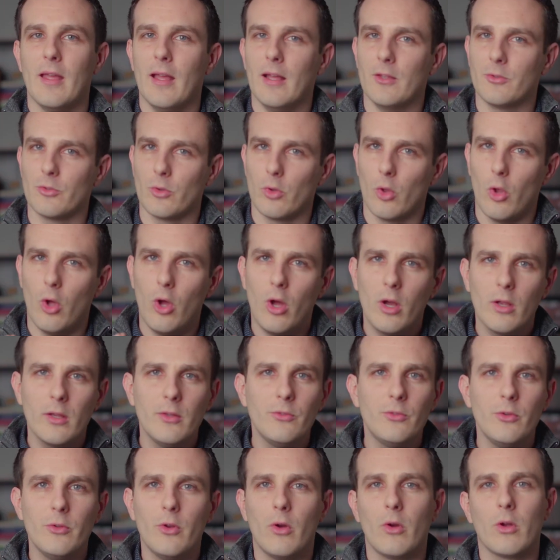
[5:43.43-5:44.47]
As long
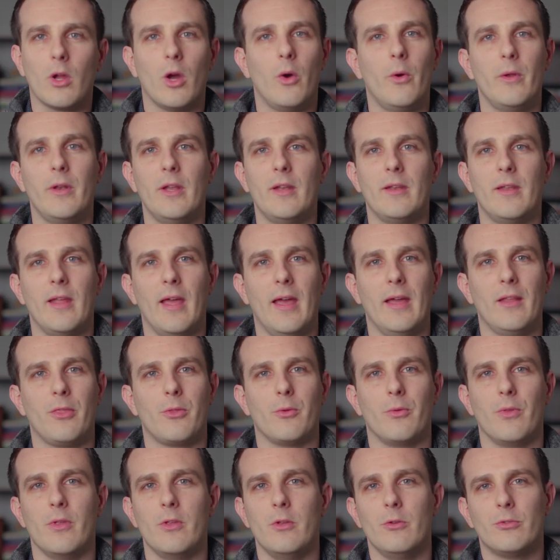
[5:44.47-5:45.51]
as you don't go into debt
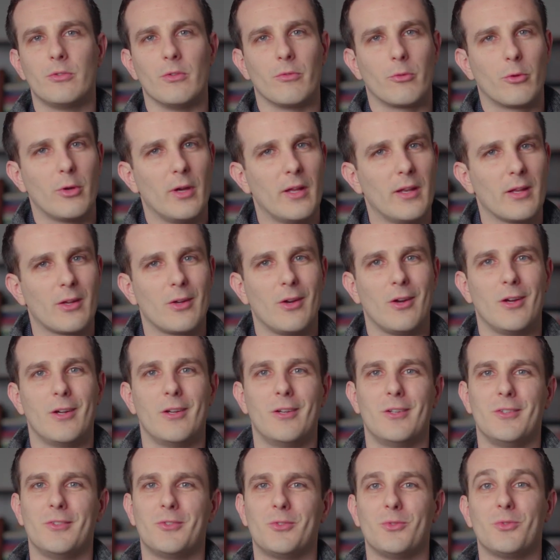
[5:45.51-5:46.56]
through the use of credit
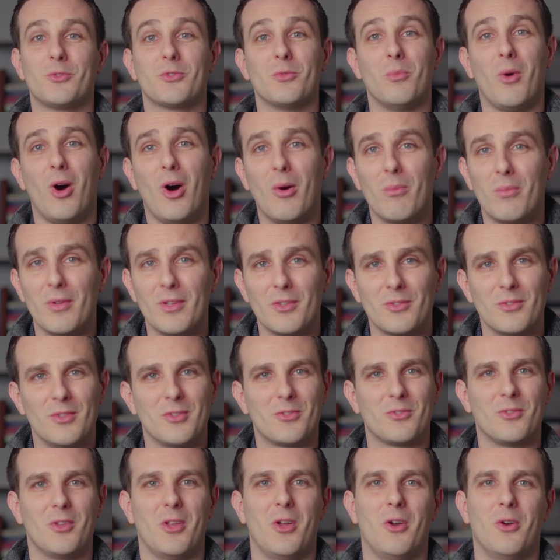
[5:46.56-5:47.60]
cards, small
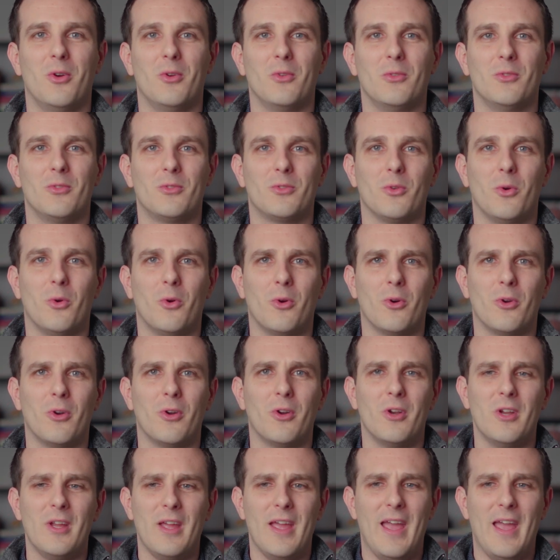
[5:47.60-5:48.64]
business loans, or